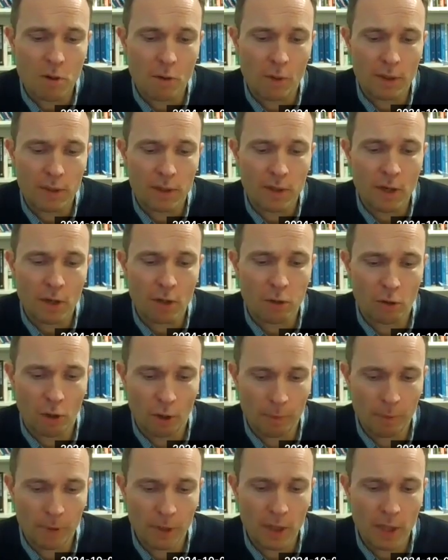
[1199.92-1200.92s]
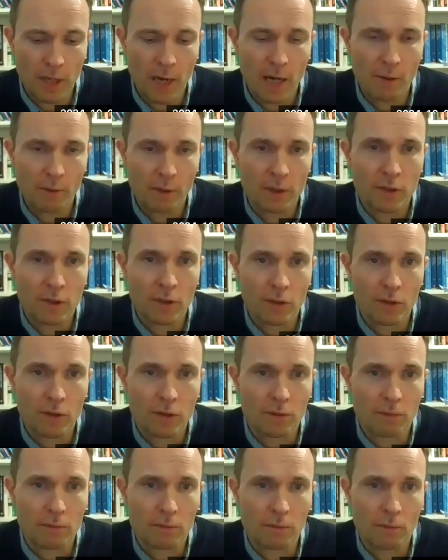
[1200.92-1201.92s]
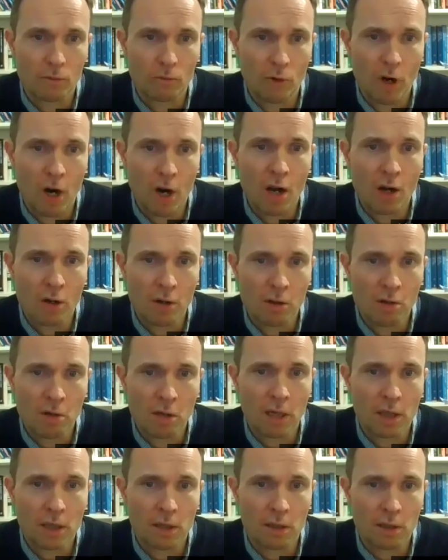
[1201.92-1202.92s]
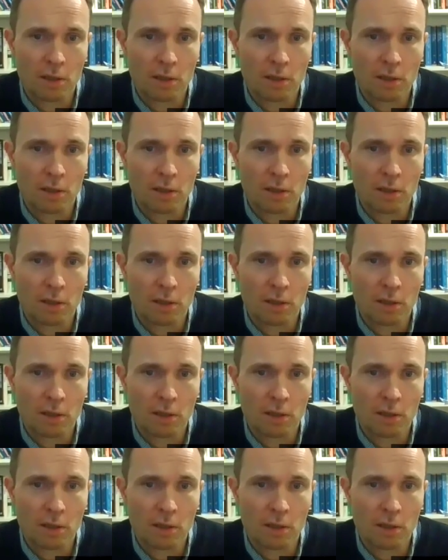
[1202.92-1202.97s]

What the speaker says: it's not corruption now, it's just wrong that